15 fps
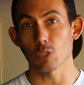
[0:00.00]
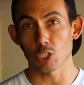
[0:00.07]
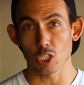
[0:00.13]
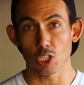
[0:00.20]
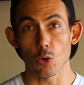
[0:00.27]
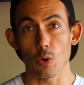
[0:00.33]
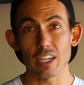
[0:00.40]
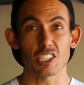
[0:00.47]
what you're
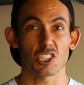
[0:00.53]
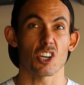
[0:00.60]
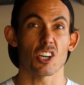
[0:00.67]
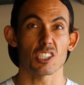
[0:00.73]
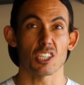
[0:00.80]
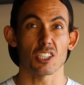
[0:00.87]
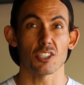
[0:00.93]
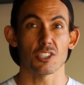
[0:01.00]
going to
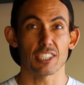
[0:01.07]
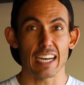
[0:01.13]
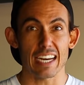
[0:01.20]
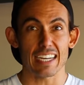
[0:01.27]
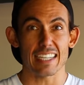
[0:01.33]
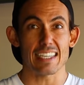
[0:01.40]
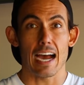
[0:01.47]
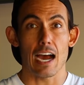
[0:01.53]
start to
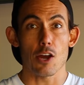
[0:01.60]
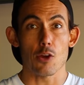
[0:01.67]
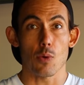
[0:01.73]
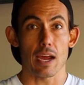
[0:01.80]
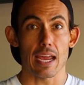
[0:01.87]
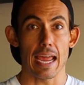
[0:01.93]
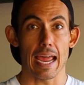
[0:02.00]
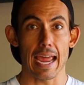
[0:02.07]
understand is, how do
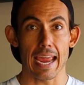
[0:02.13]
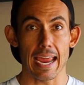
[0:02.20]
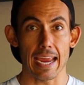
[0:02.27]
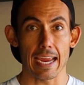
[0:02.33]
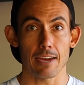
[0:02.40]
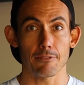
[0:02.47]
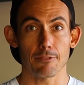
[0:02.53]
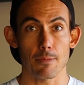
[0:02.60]
I hang
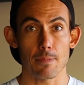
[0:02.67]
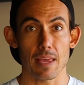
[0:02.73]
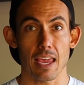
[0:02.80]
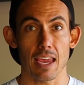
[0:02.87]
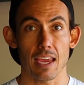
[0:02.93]
from the